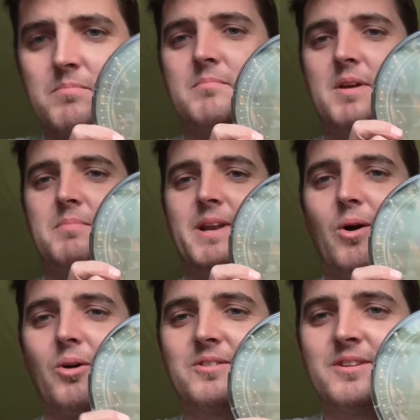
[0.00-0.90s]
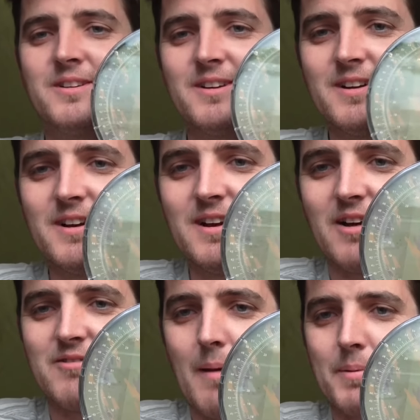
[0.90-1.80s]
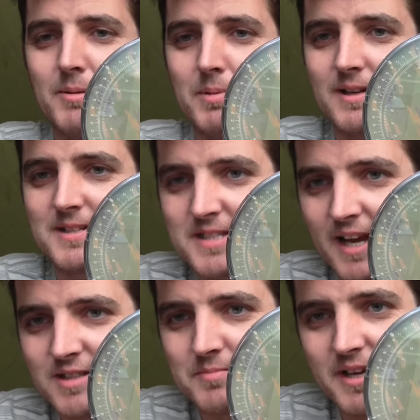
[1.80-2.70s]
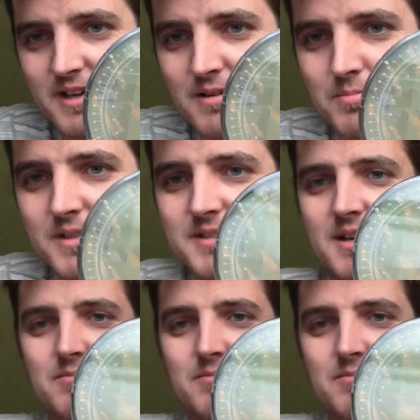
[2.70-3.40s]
might be not a reputable scales maker, but